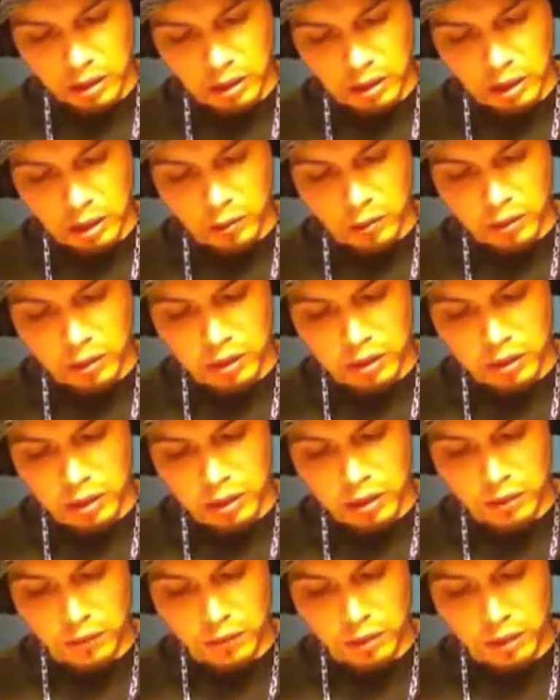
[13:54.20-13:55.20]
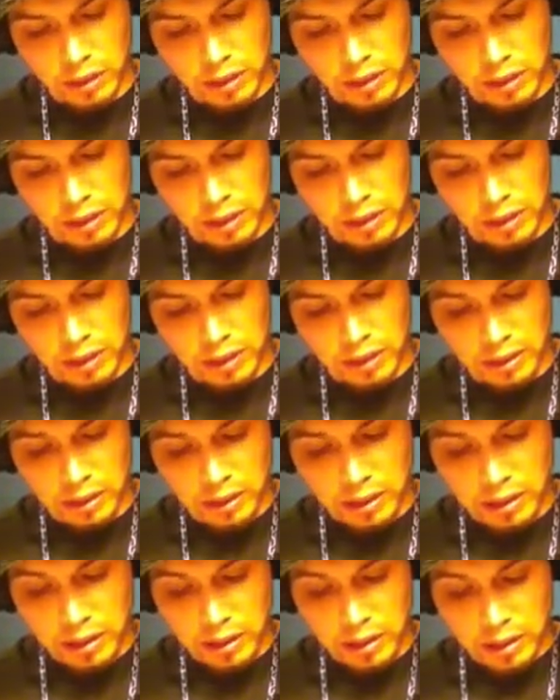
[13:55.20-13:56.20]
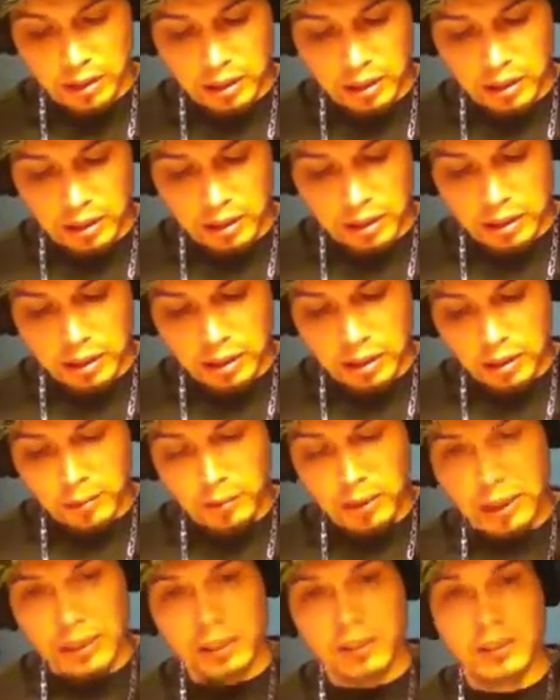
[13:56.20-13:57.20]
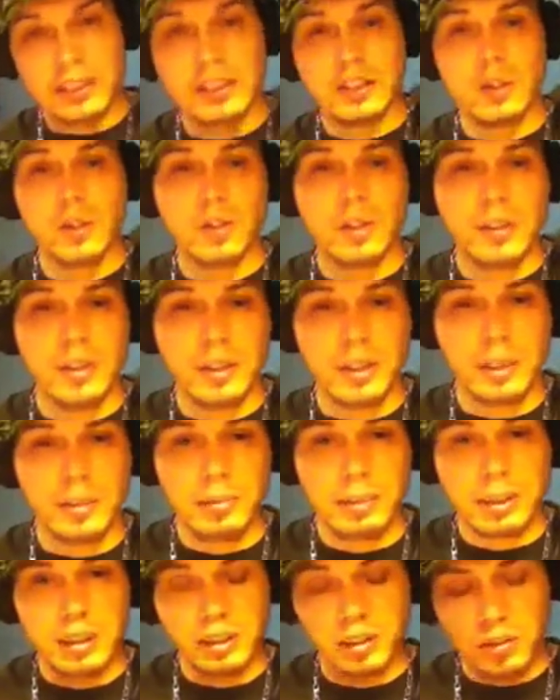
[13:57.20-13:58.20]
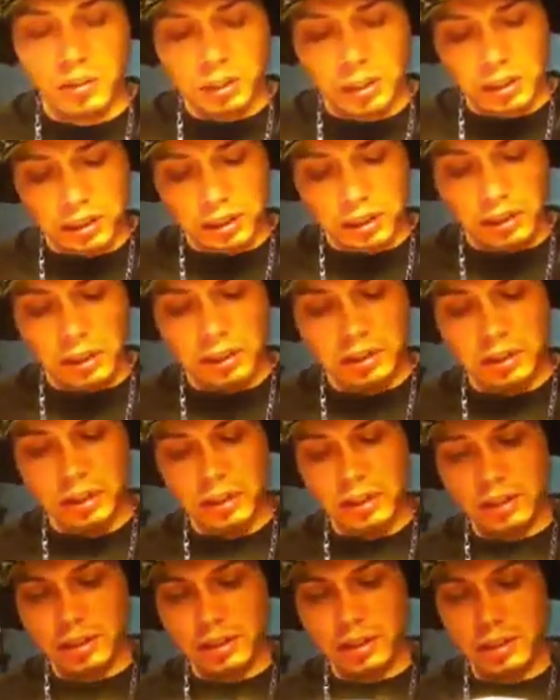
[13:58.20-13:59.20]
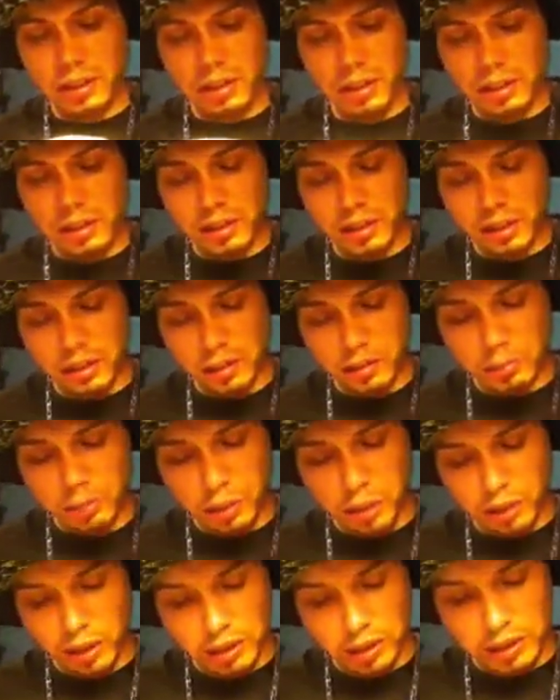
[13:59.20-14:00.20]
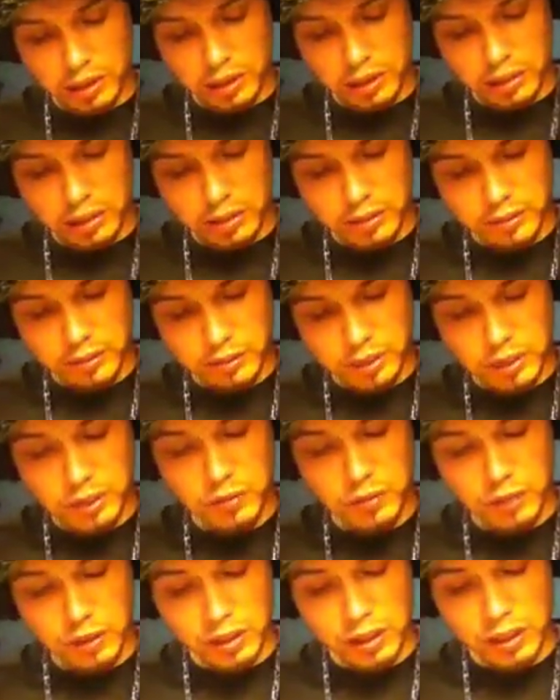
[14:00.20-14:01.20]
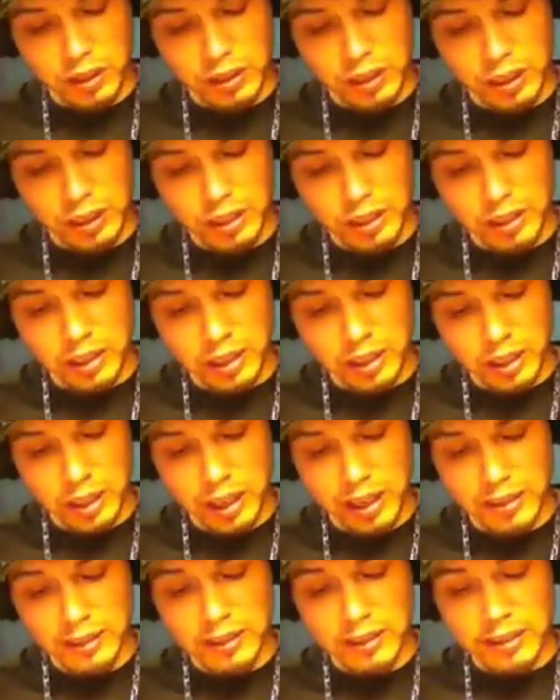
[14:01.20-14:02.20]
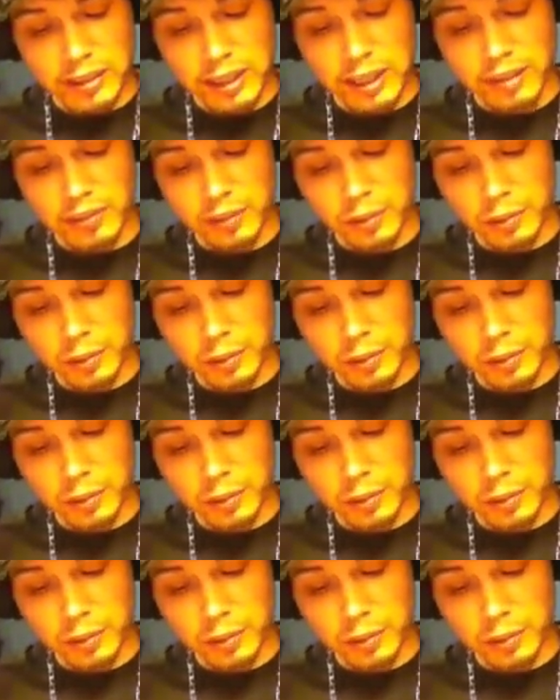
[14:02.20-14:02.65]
anyways, just for today, I'm not gonna read the whole thing. I'm just gonna read the little part here. Just for today, I can laugh at